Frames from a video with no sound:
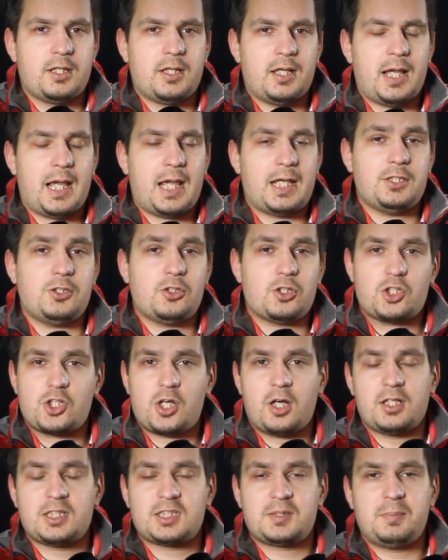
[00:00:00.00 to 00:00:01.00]
and your
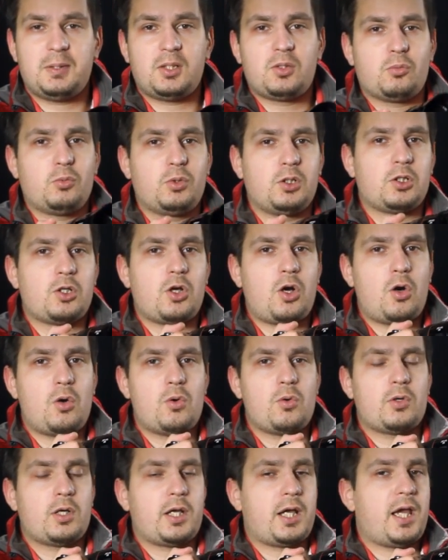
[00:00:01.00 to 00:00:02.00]
shutter speed will
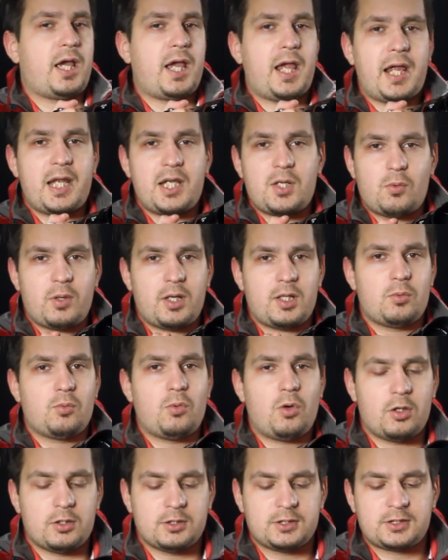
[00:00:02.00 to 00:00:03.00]
go any way it
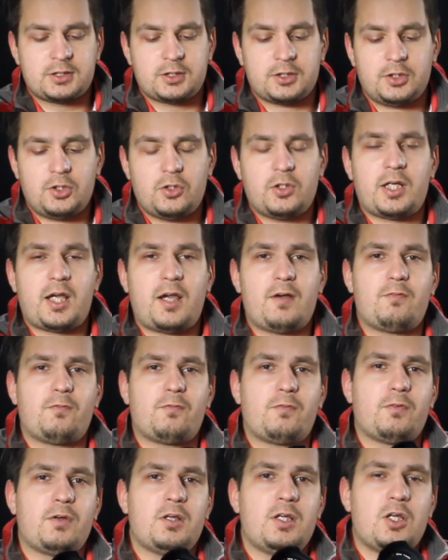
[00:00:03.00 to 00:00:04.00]
wants. You have
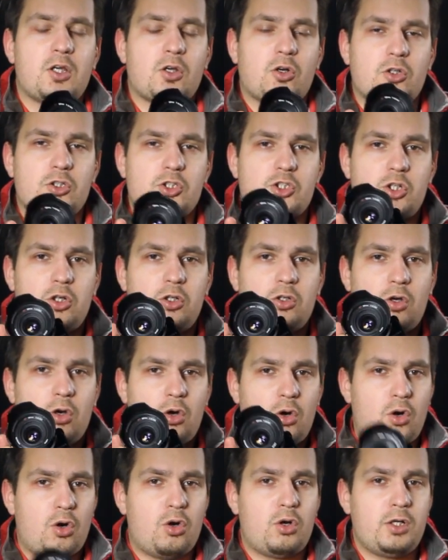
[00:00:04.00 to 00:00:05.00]
control
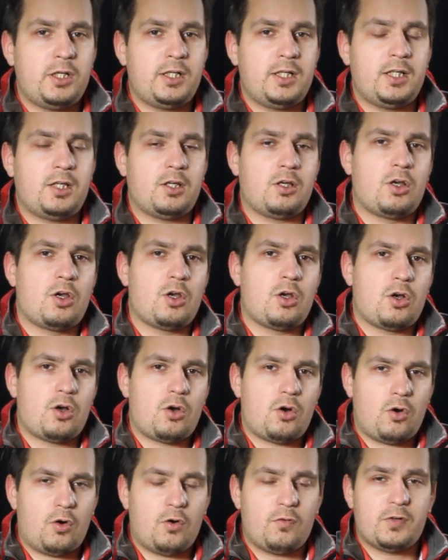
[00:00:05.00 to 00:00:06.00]
only
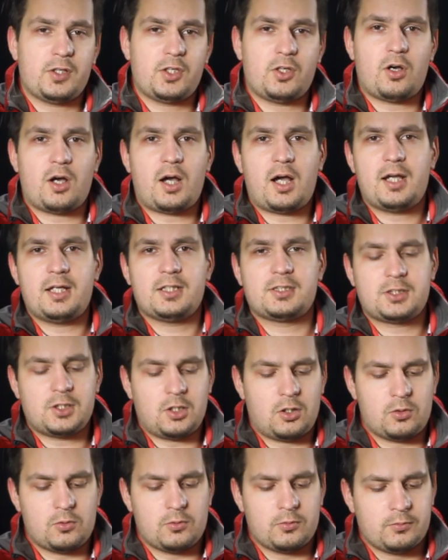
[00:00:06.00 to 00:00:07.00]
over your
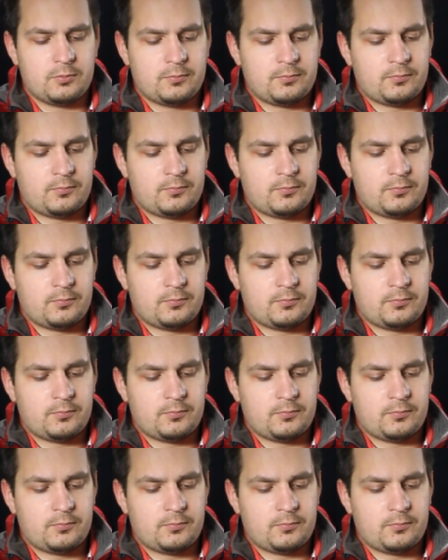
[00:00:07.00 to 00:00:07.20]
ISO.